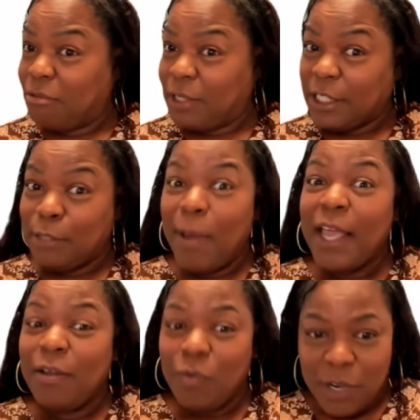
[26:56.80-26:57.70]

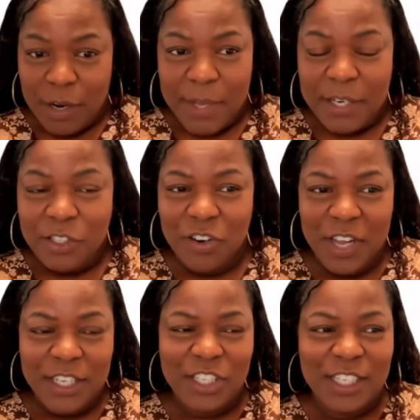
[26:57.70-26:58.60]
despite what
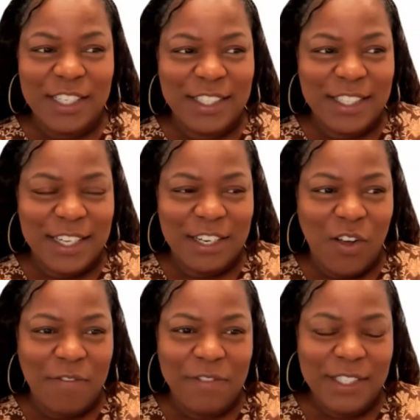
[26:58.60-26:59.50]
administration is in
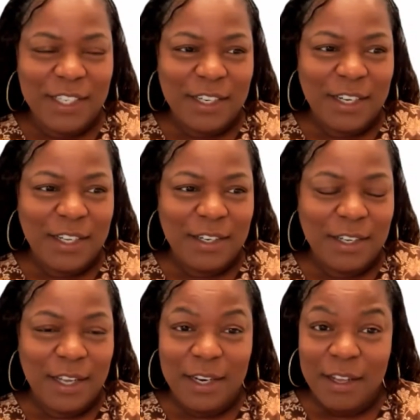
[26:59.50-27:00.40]
office in
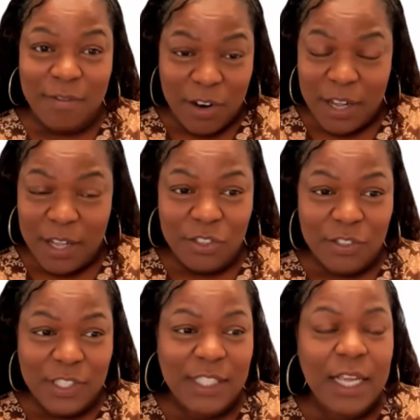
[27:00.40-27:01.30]
any of our
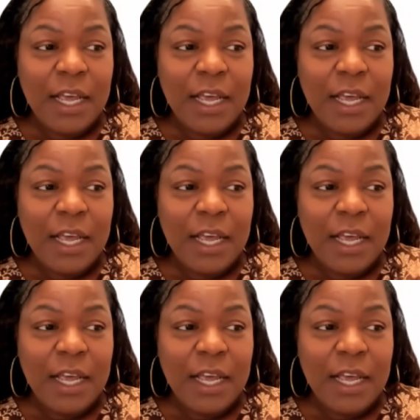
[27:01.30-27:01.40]
countries.